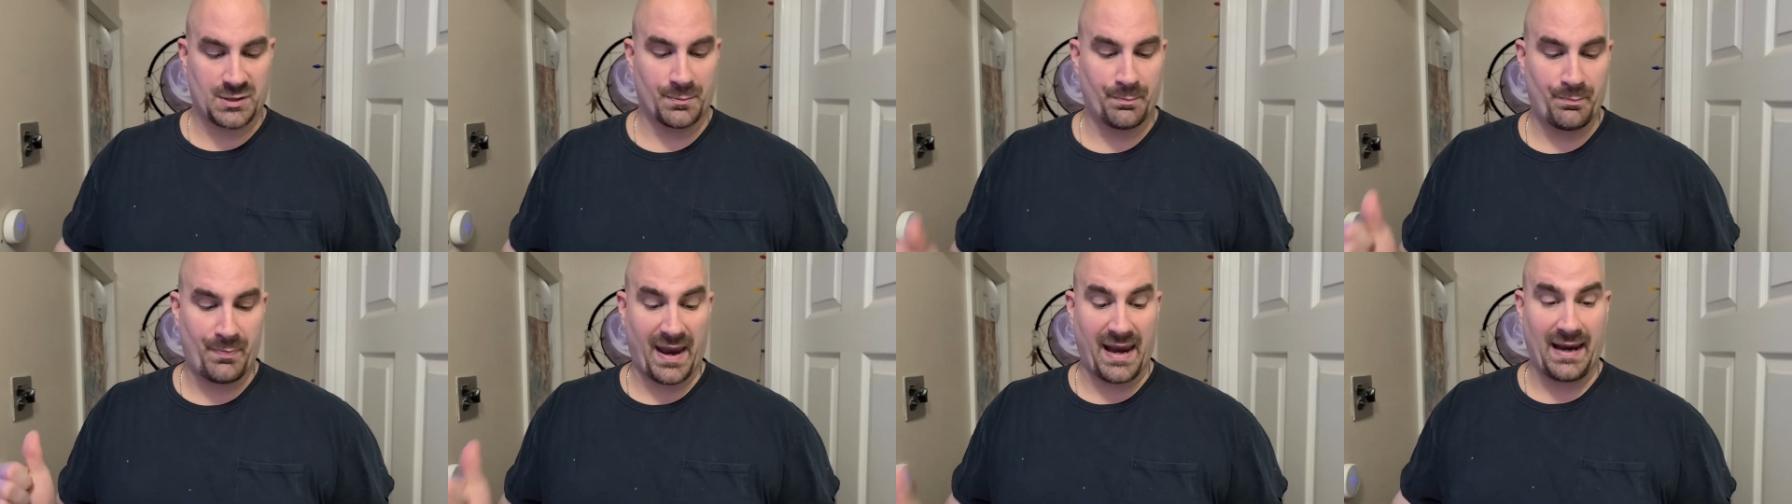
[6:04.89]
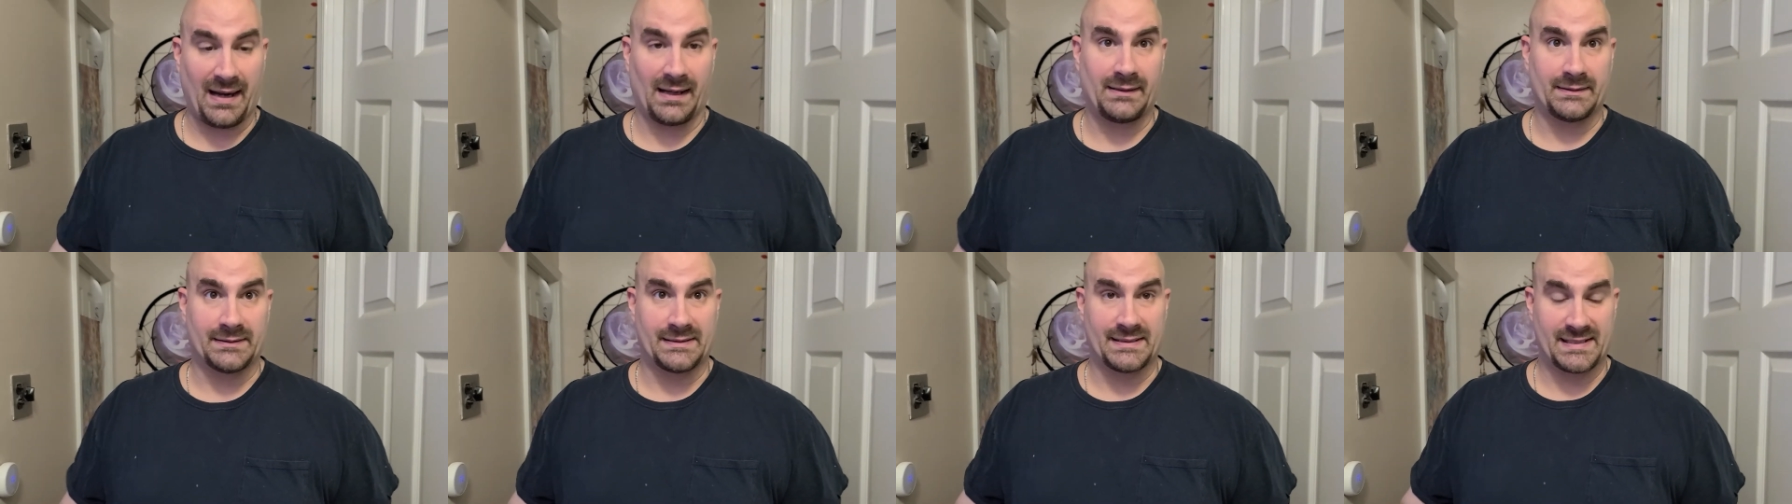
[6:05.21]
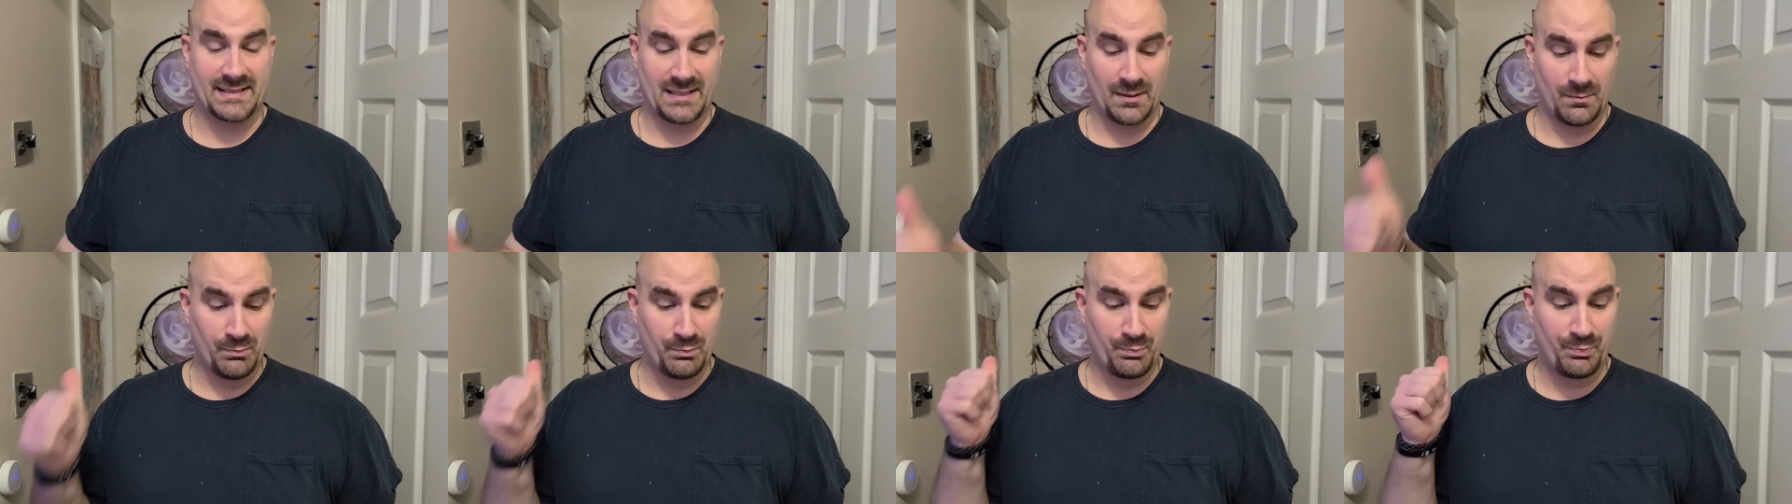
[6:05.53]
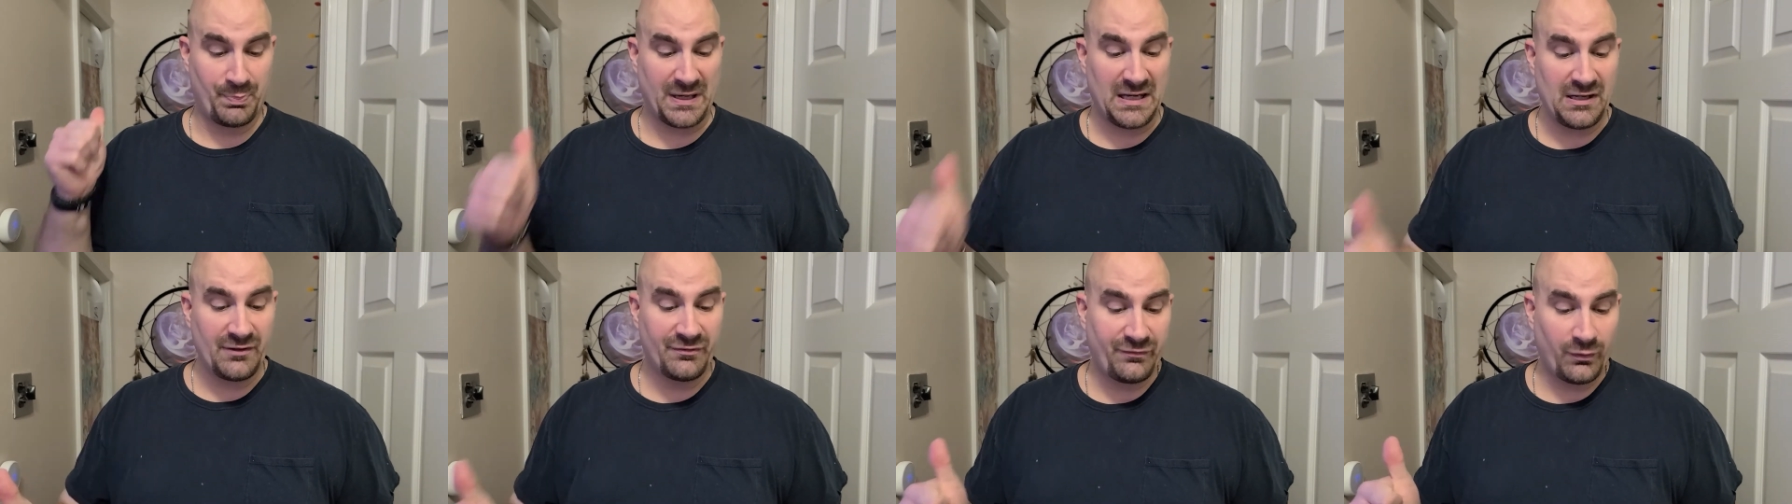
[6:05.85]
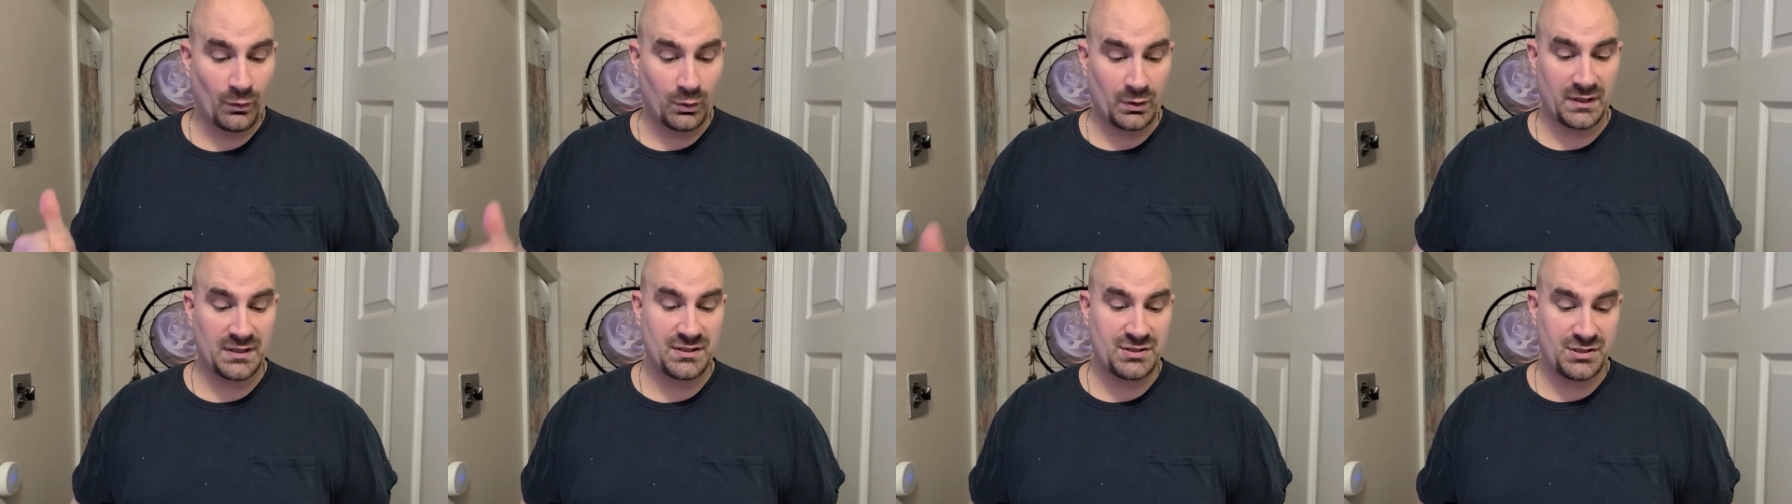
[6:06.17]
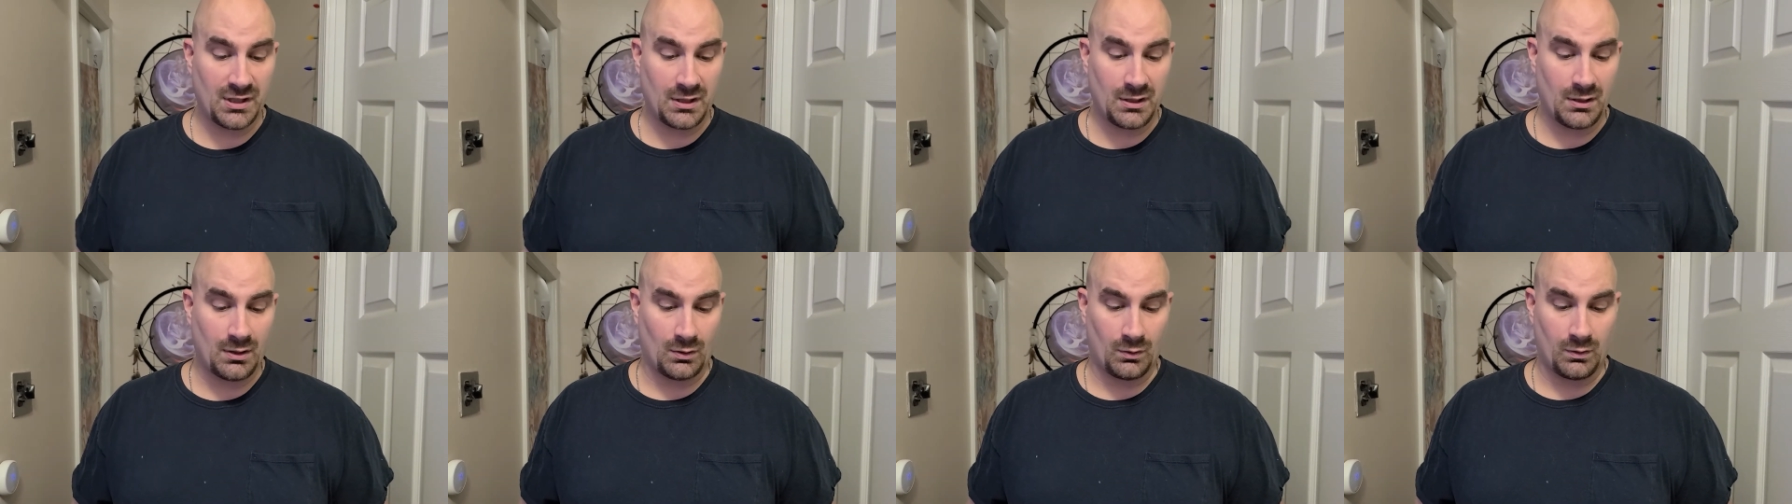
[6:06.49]
bands
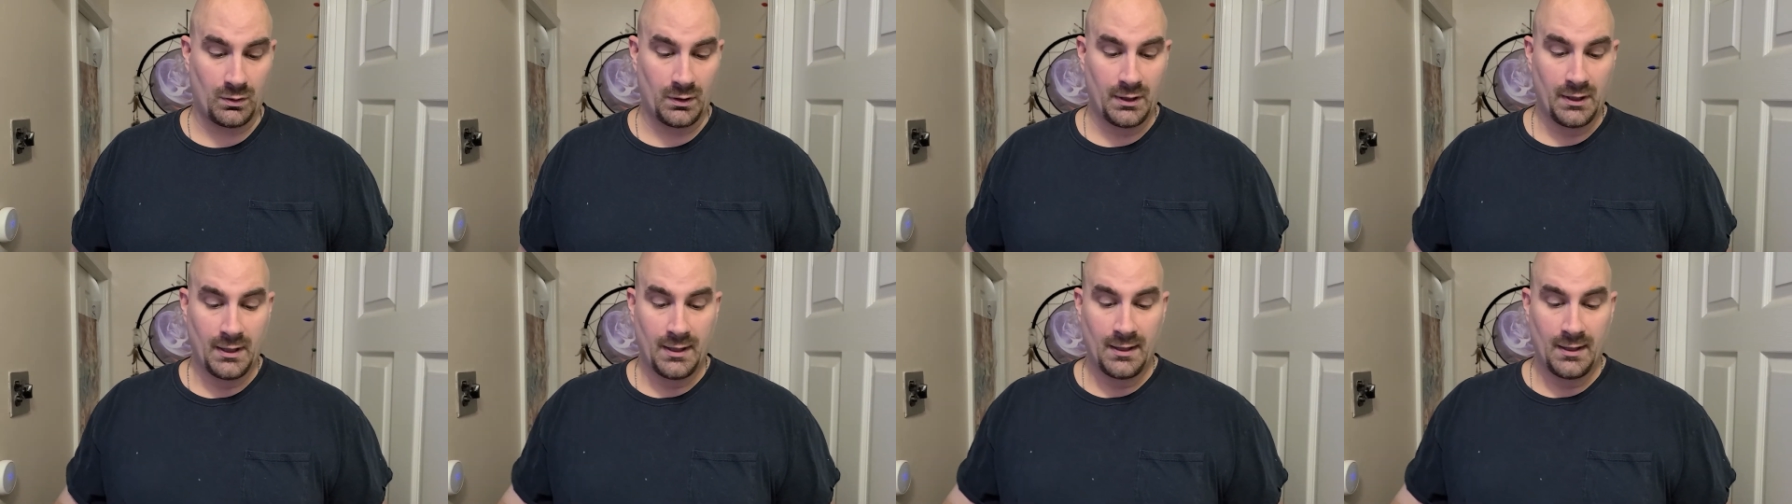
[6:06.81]
B42,